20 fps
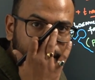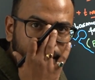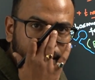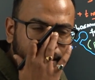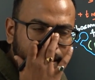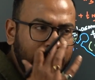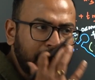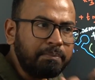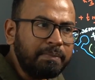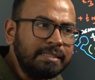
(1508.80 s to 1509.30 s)

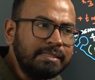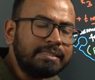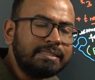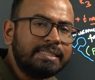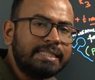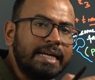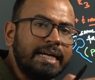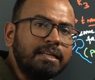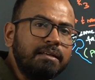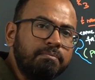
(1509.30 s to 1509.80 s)
That means
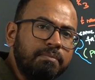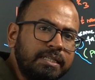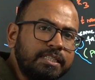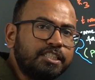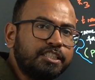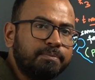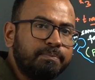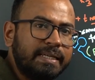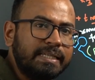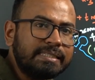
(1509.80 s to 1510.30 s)
there
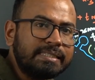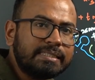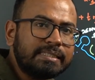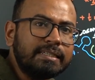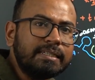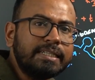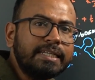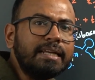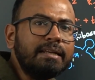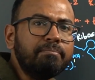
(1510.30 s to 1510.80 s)
must be
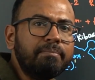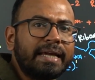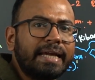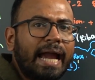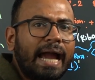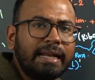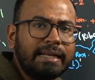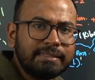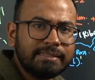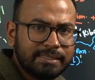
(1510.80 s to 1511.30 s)
certain
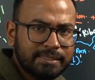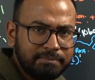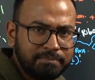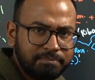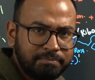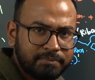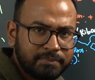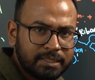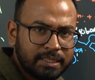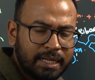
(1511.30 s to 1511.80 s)

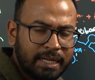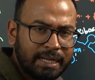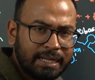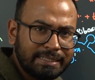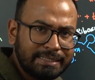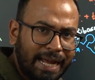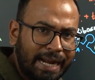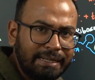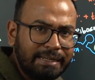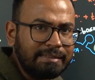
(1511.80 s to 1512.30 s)
mechanism
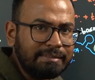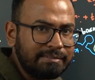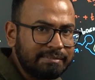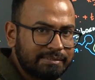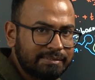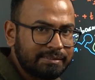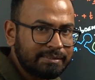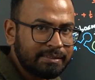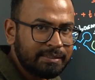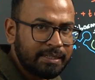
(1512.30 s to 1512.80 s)
that
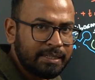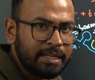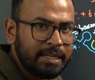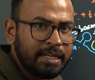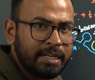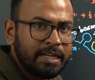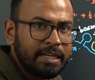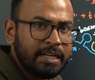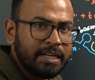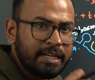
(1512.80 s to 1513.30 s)
is
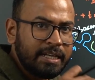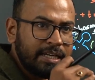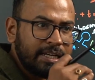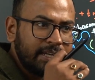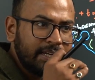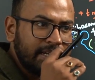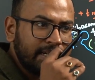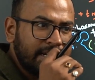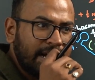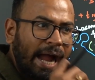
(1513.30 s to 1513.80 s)

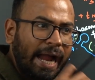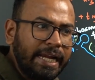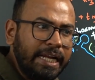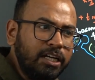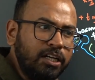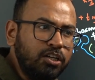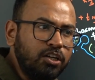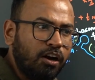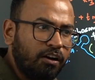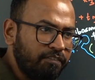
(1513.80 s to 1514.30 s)

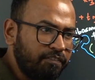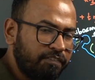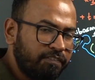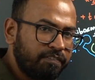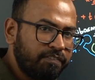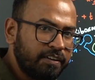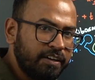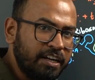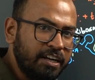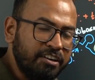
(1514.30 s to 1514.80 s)
kind of
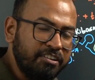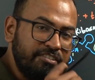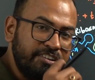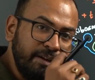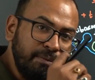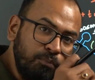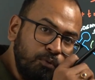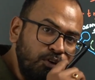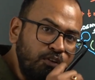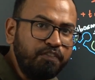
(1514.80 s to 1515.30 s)

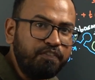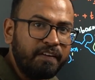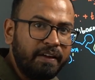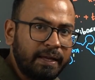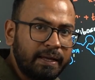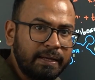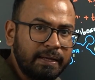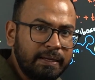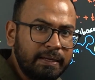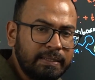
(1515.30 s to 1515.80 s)

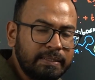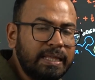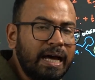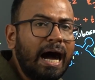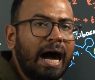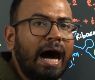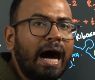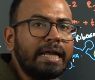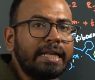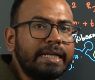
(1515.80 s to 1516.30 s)
removing the
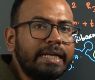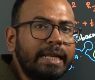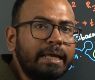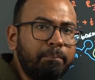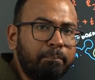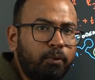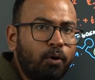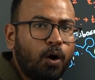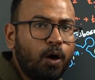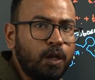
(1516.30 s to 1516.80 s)

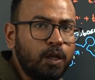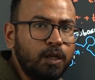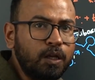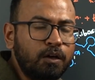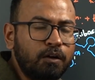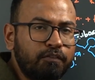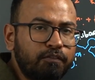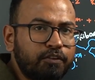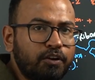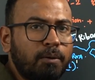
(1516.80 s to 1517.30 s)
RNA
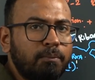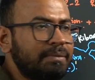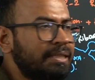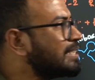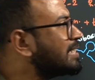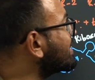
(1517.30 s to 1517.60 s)
pol from the